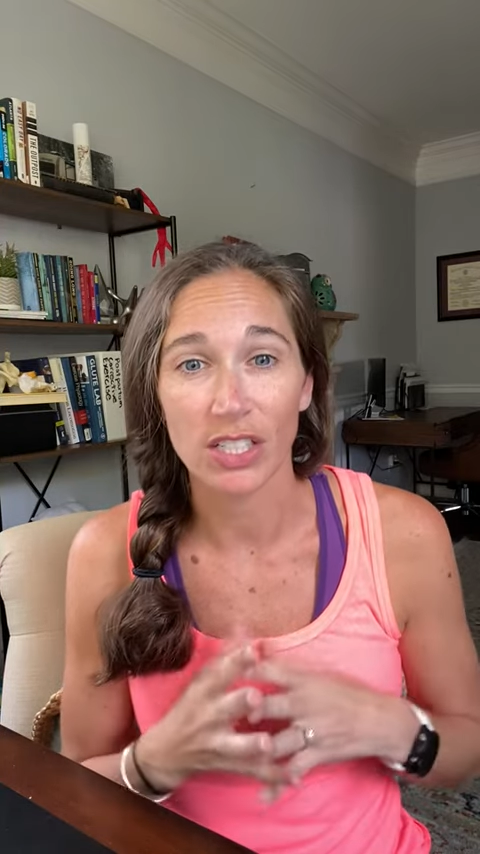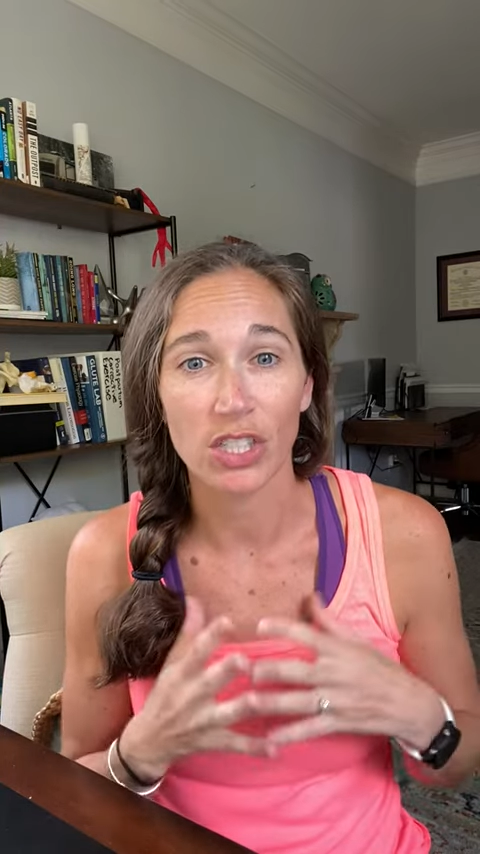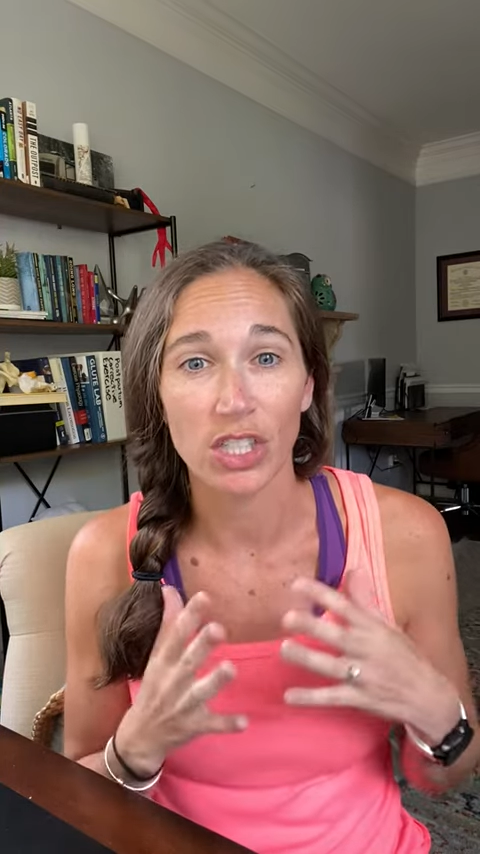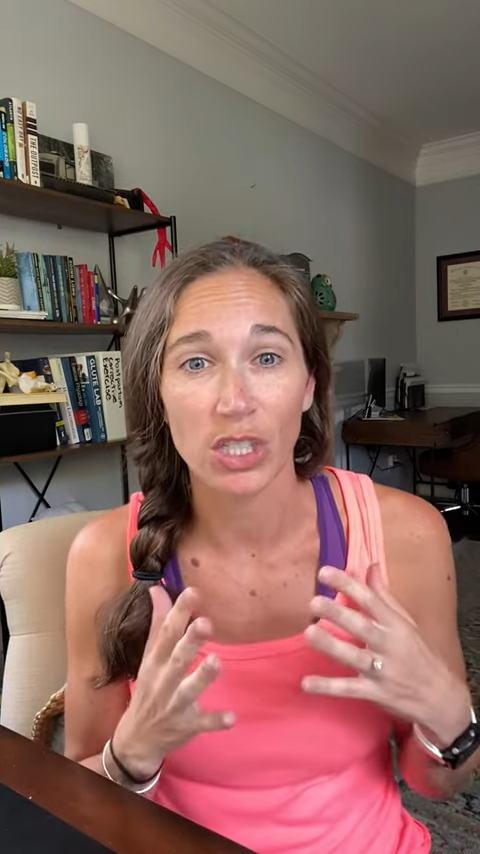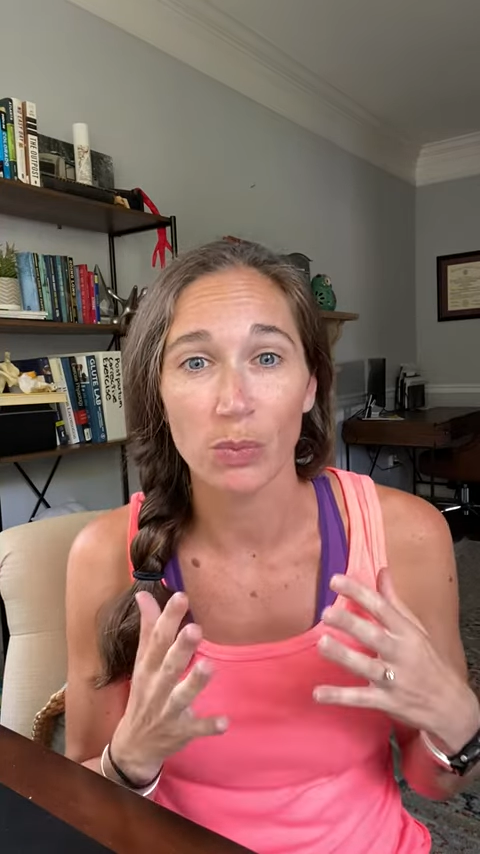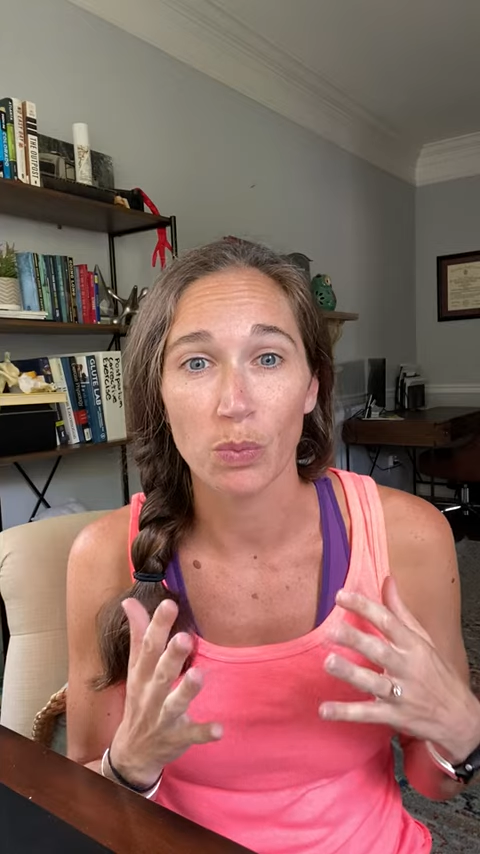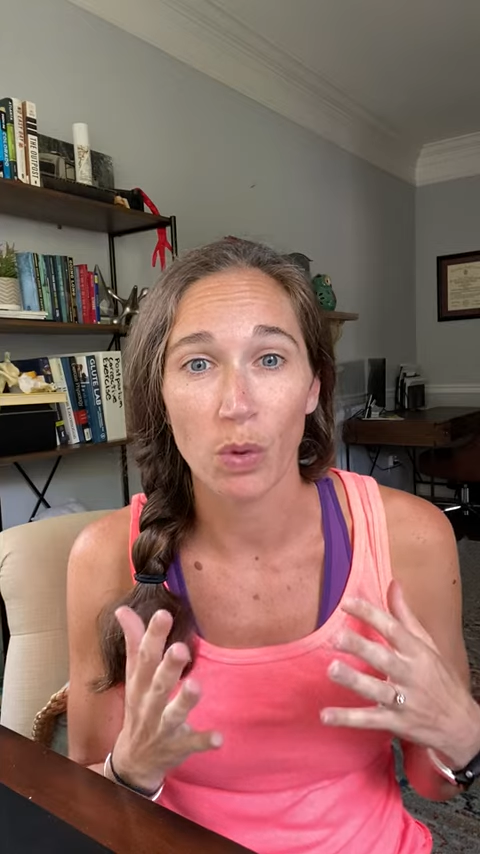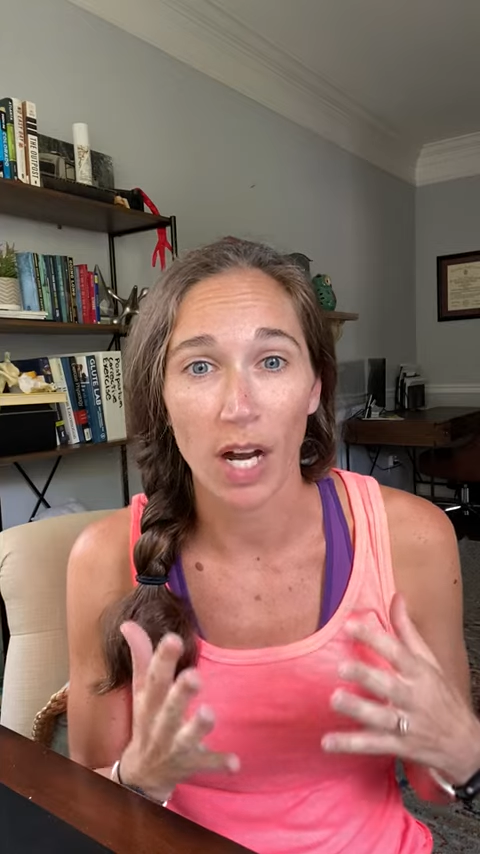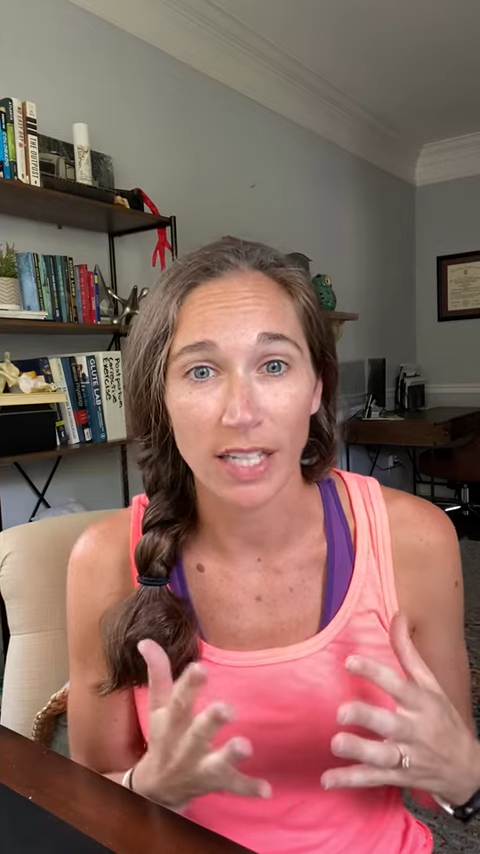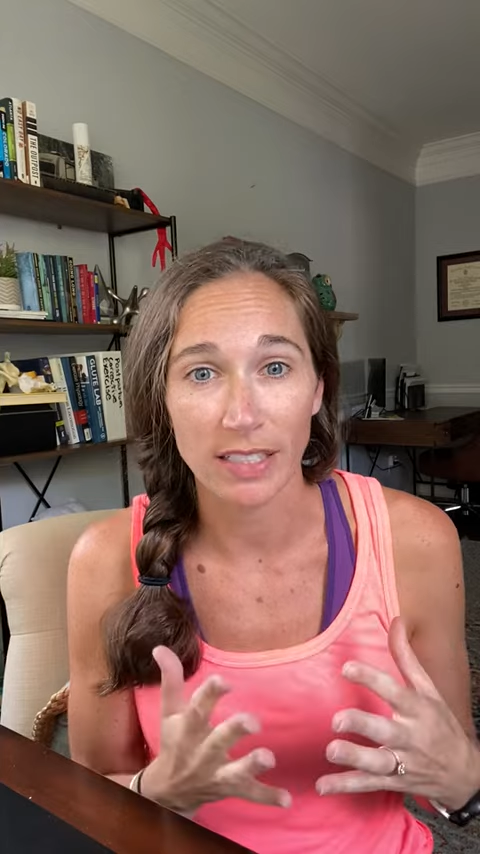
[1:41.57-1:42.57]
She
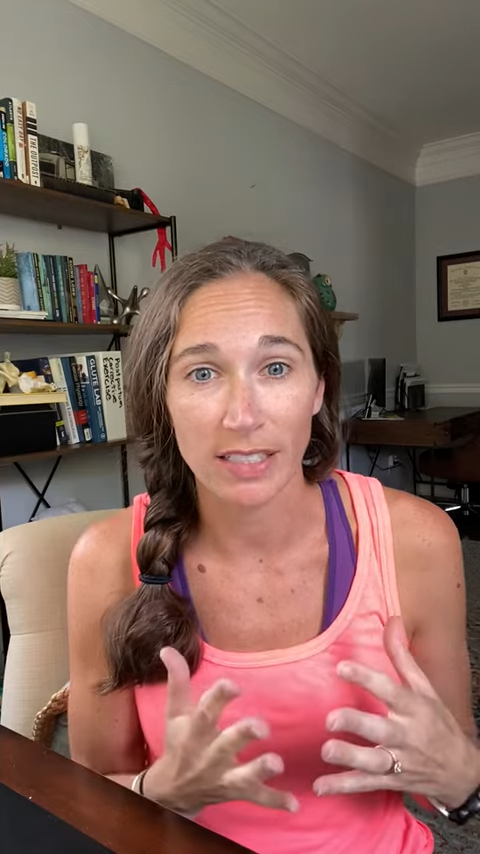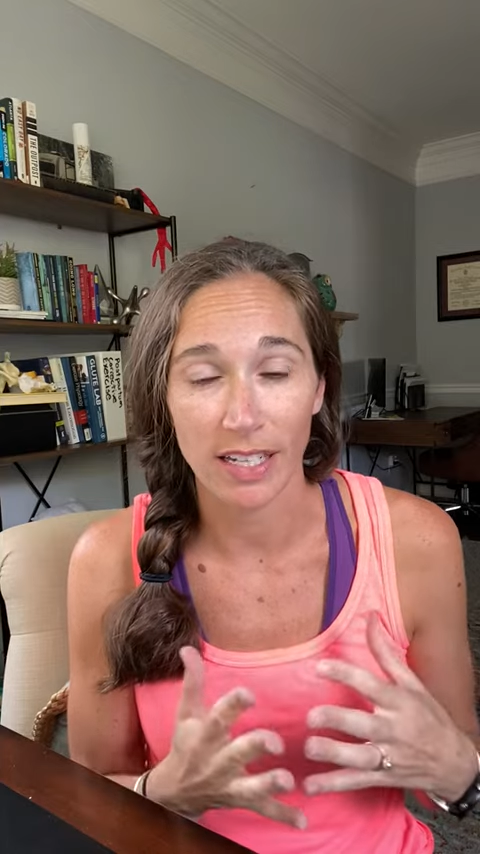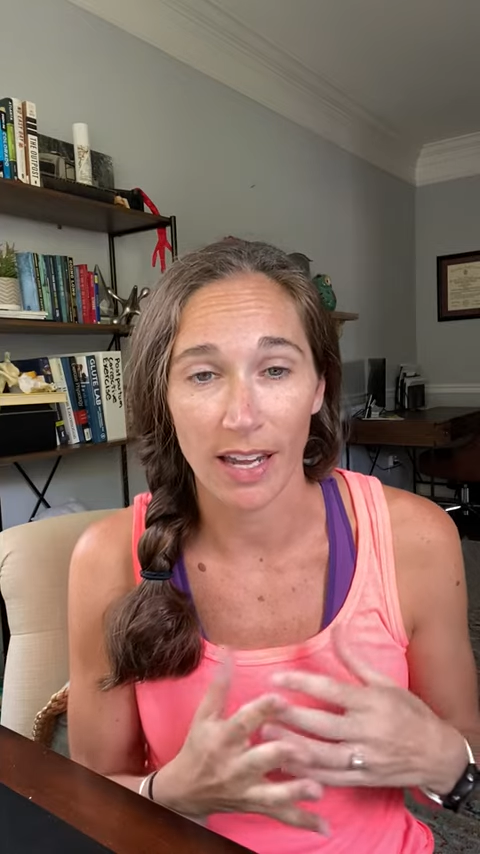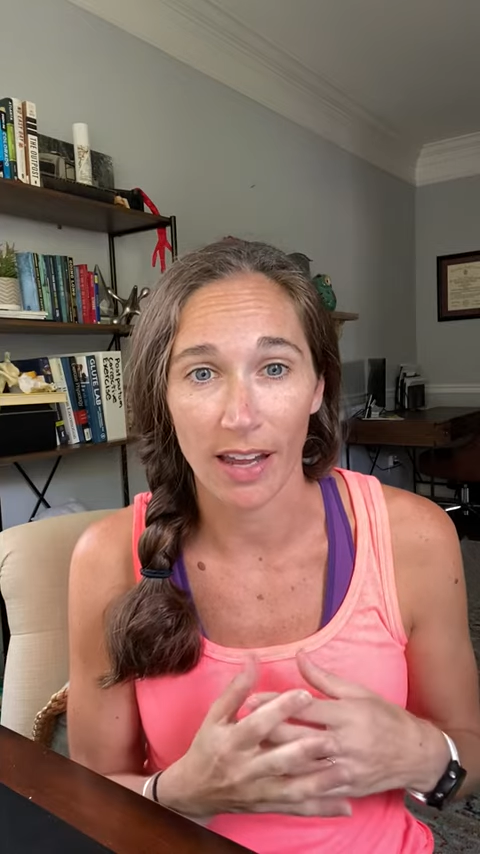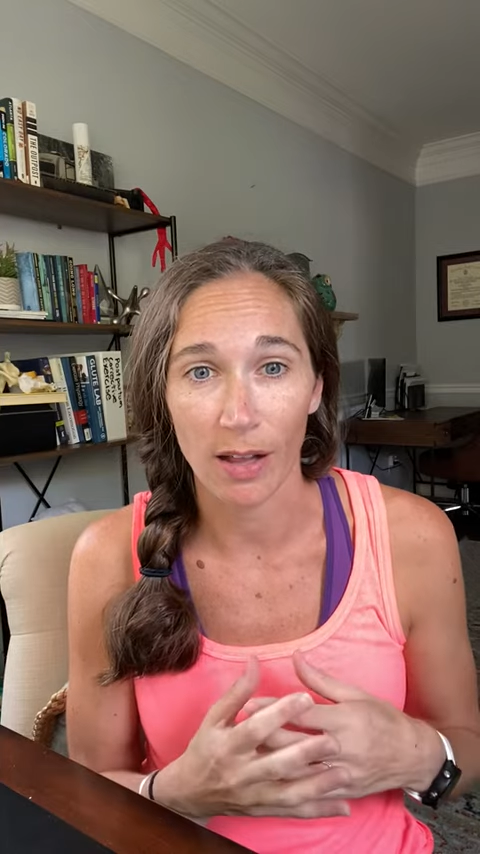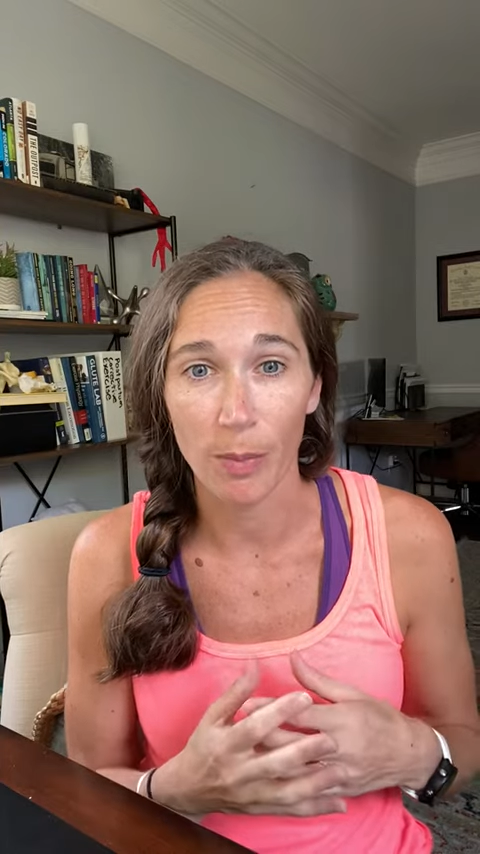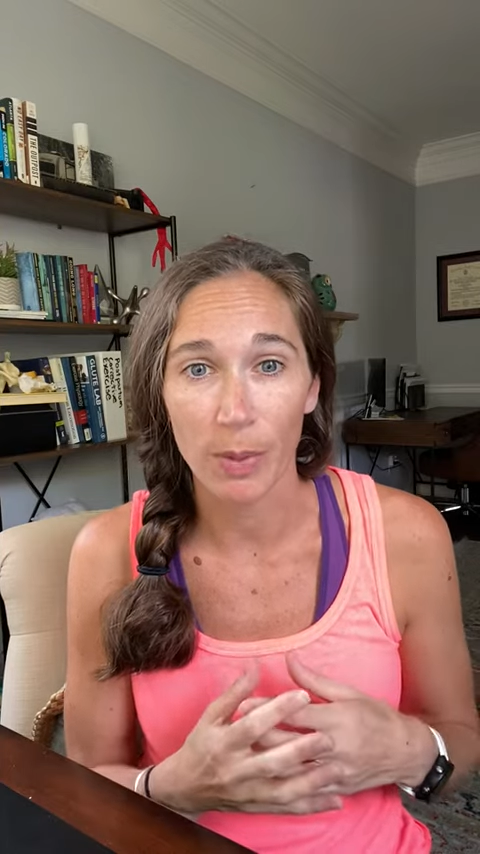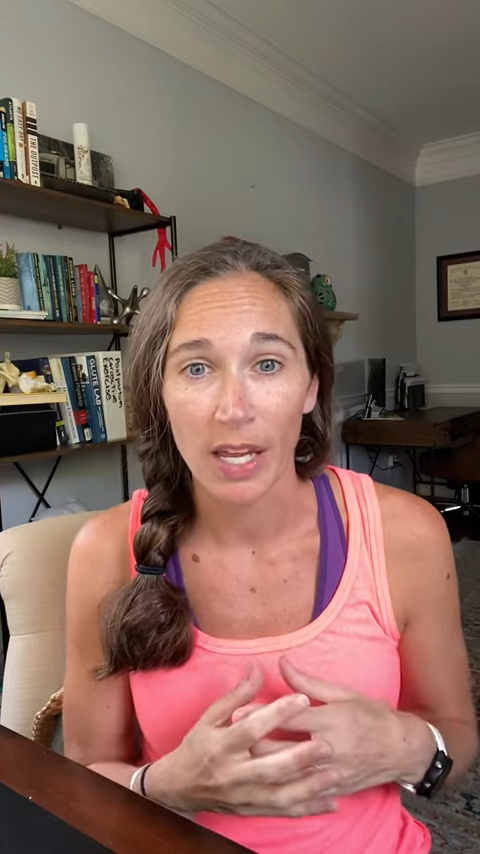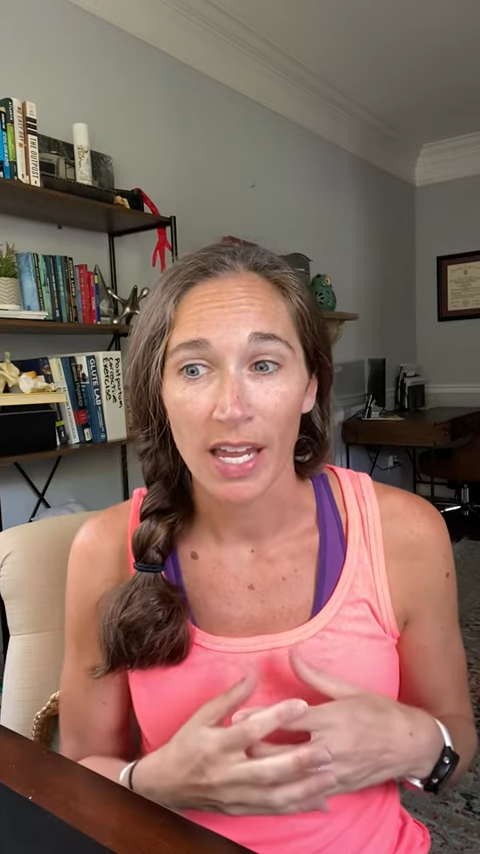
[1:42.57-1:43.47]
wants to help